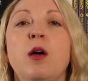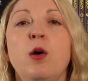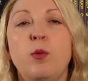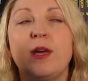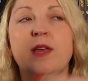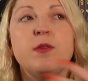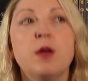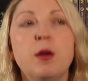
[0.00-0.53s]

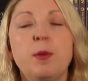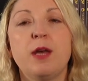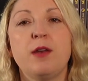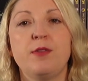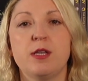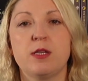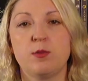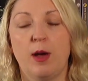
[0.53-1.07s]
We can think about it
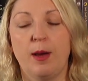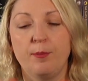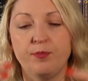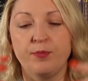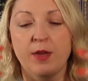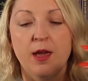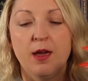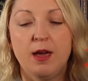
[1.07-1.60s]
this way.
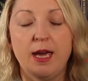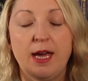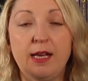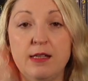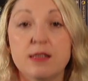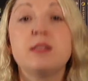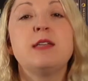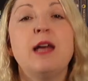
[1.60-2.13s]

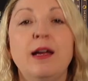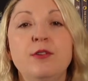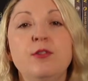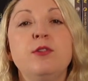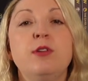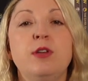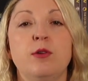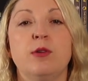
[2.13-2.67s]
In
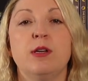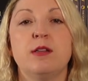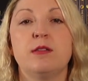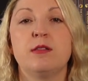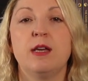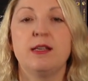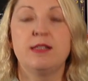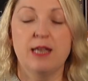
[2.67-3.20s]
standard
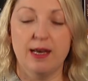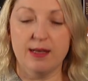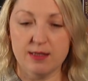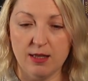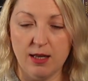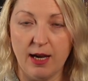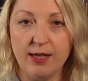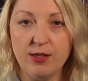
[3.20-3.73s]
units, it takes
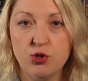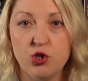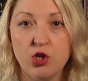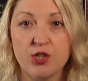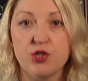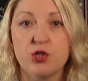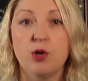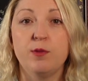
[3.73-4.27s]
light
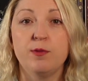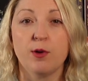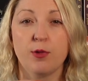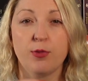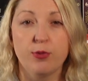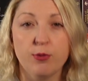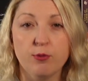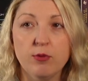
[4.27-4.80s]
just over
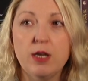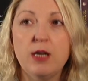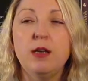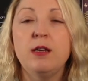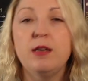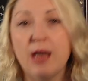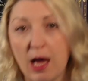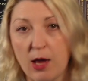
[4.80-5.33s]
3
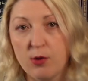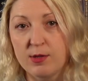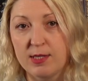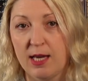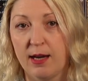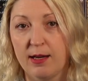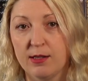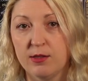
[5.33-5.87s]

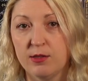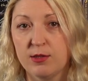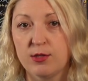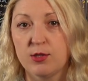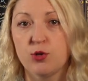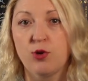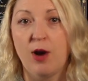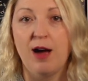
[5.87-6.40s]
nanoseconds
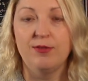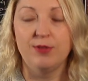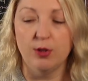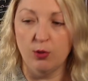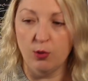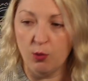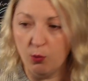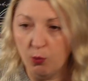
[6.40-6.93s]
to
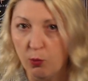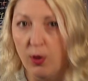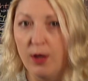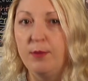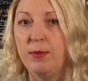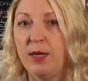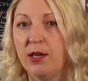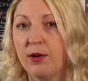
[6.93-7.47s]
travel
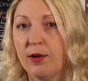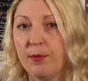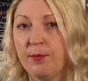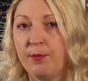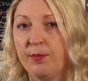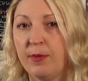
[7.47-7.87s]
1 meter.